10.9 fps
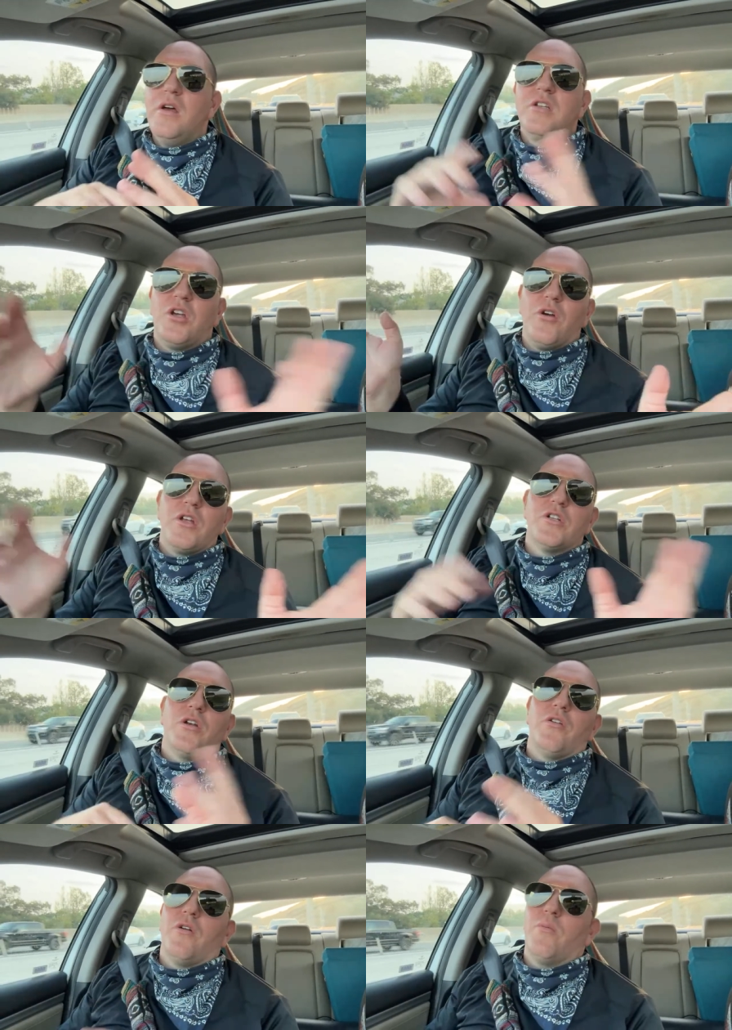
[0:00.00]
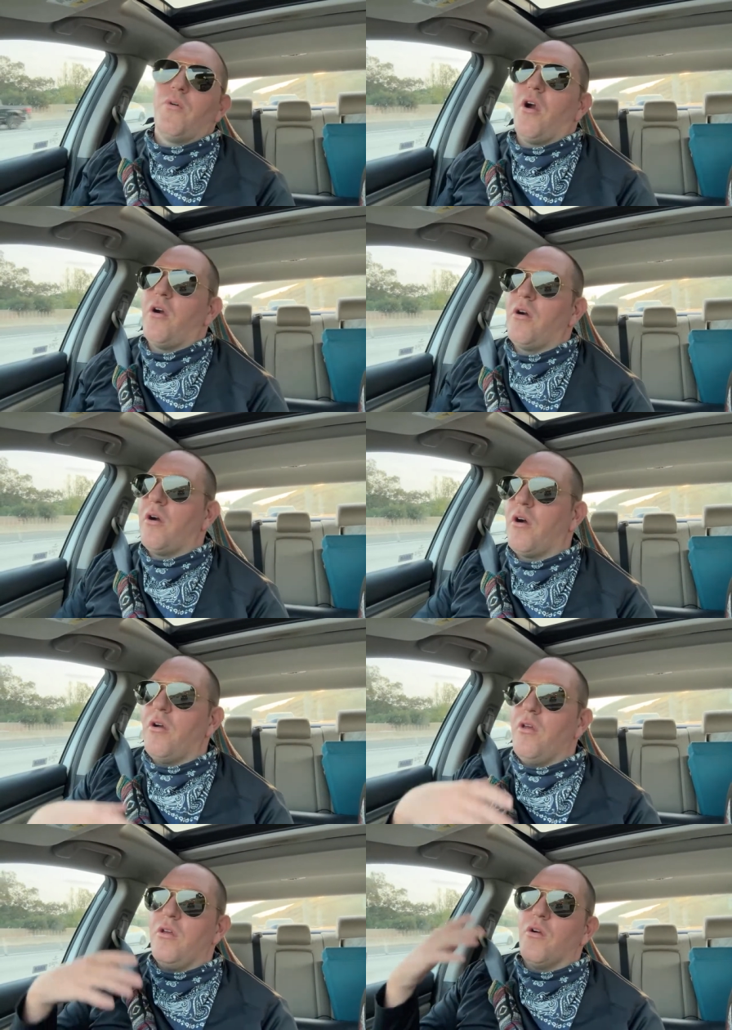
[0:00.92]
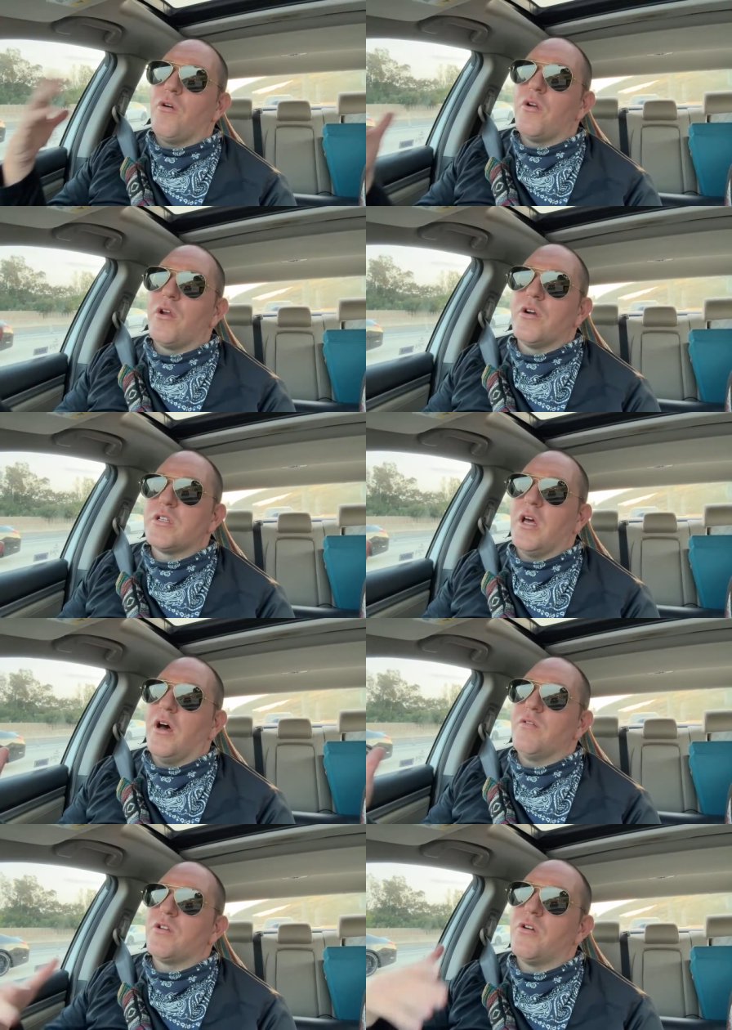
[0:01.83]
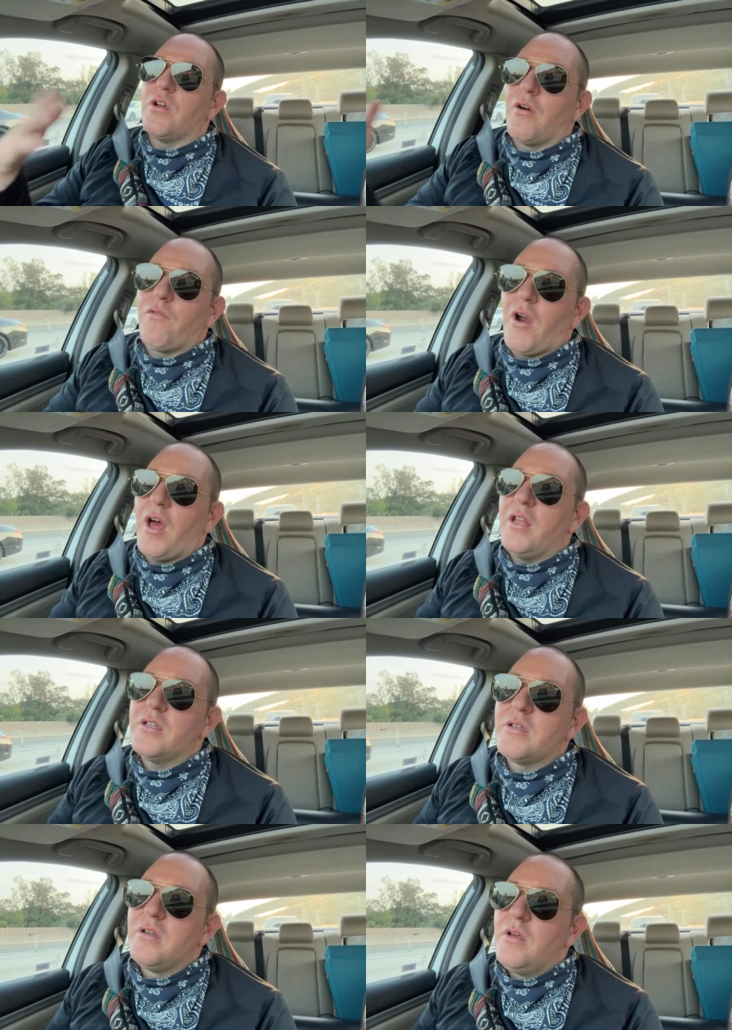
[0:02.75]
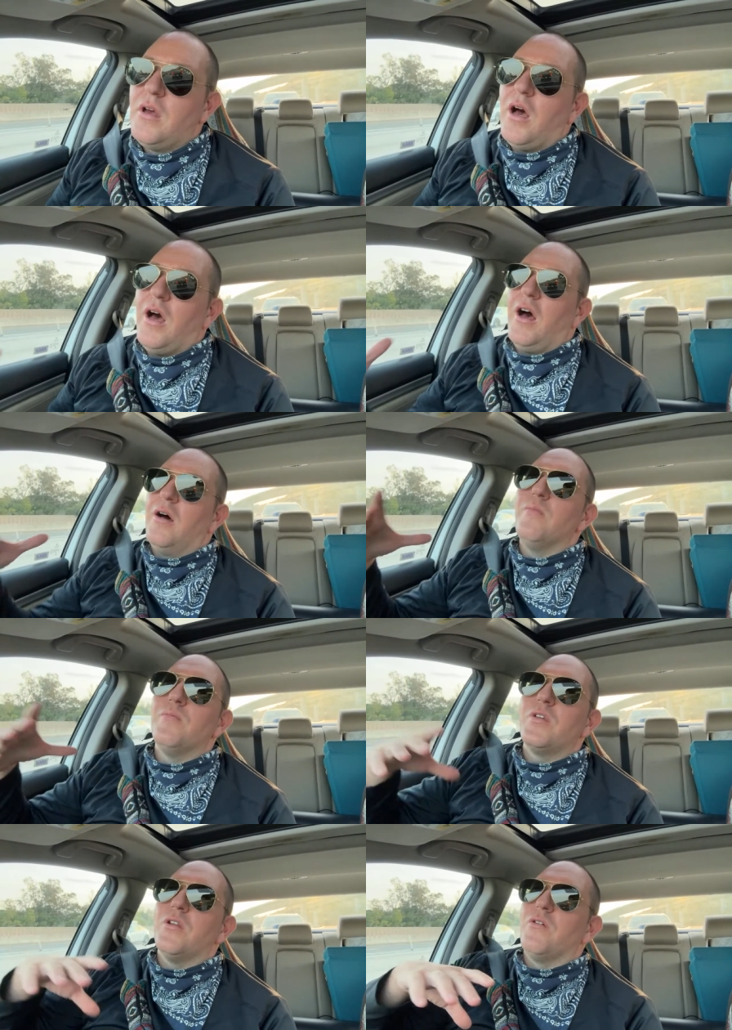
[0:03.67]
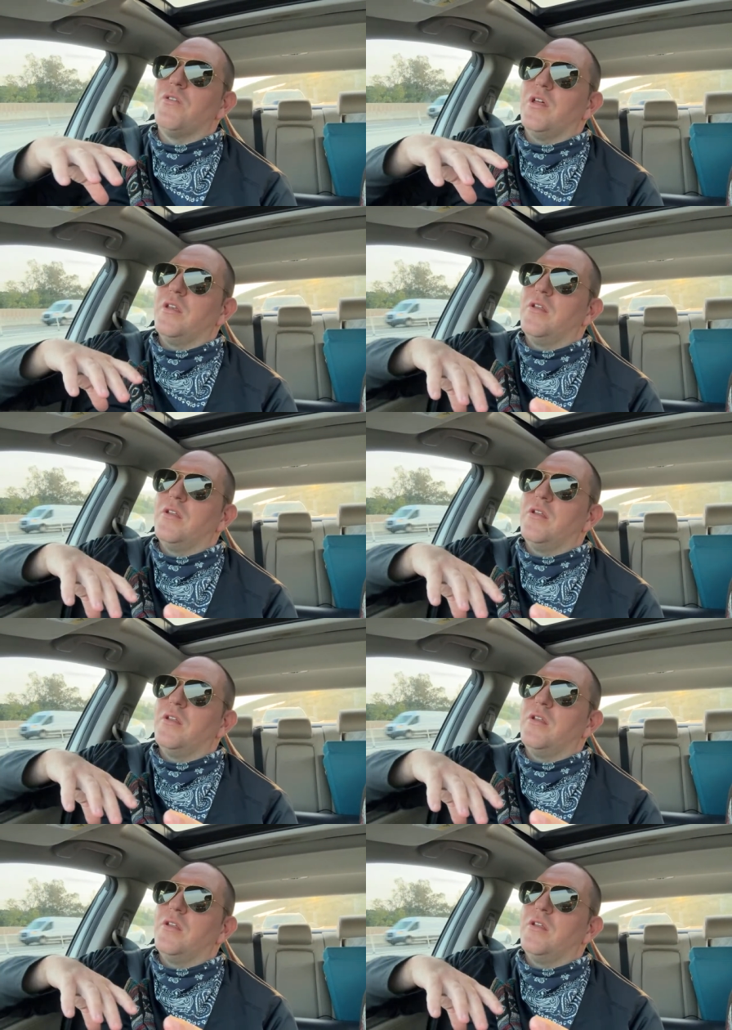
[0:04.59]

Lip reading: tearing each other apart, hurting ourselves, hurting our friends. That